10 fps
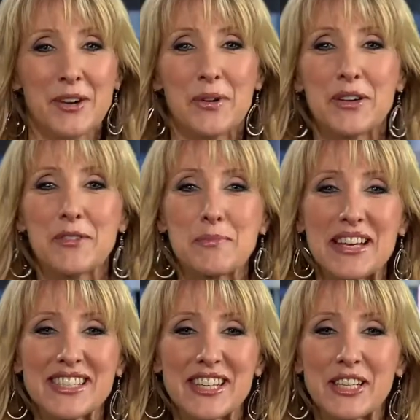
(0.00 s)
One of the
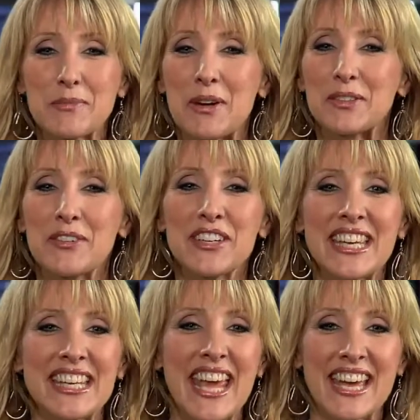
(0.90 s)
best things about
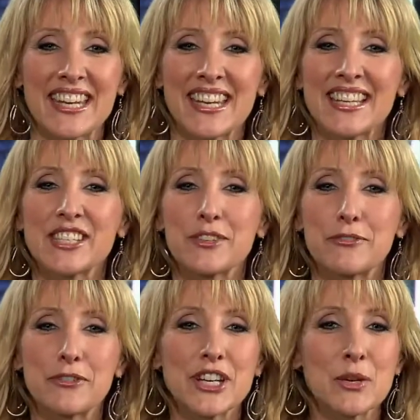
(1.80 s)
living in Canada is the
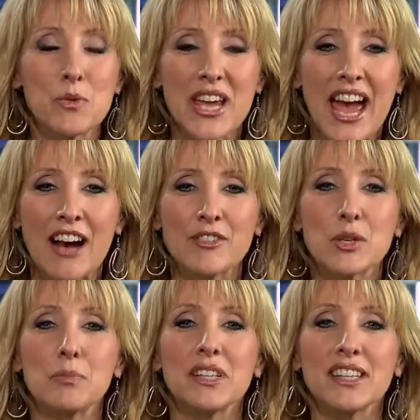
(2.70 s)
freedom we have
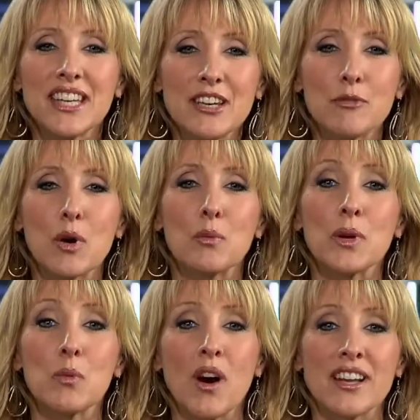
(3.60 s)
to believe what
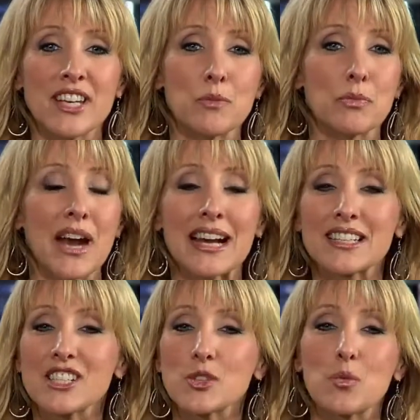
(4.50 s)
we want and
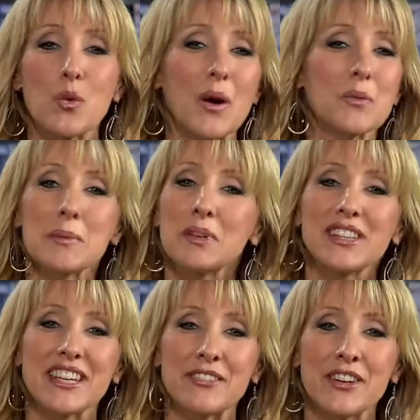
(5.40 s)
practice what we
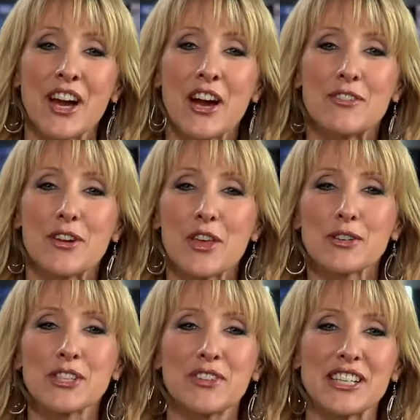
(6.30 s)
believe. For
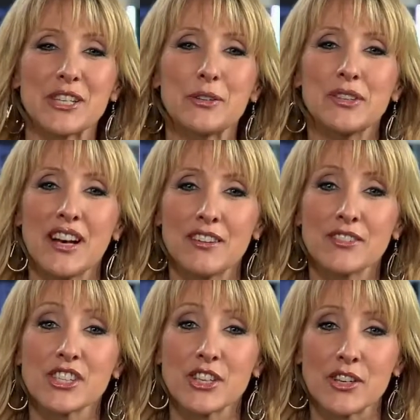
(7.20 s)
those of us who
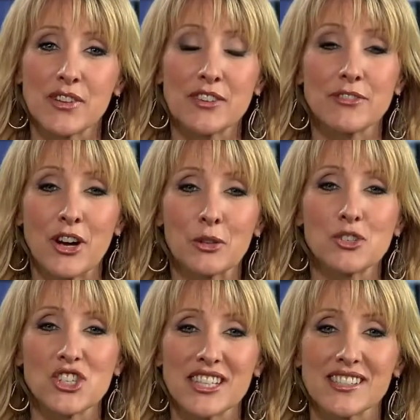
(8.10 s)
love, serve, and
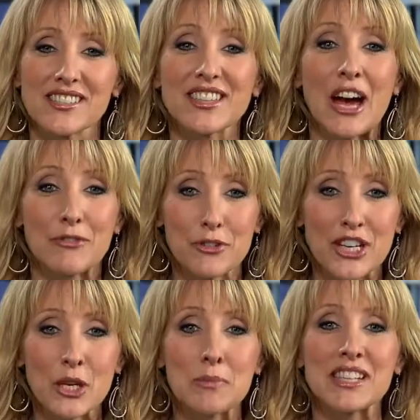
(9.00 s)
follow Jesus, that
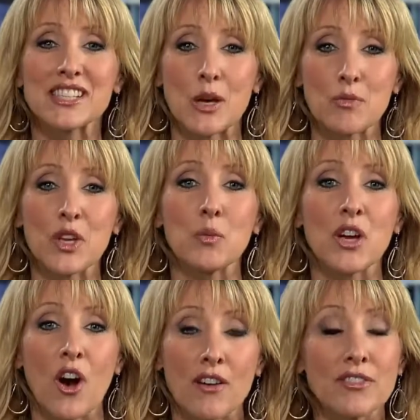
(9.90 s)
freedom is something
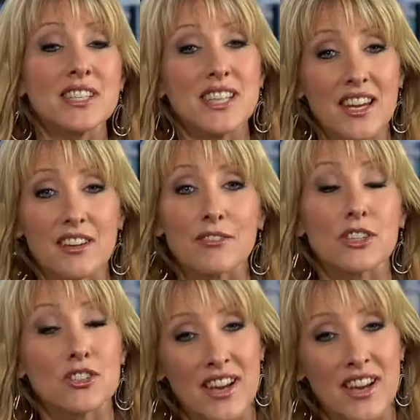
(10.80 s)
we often take for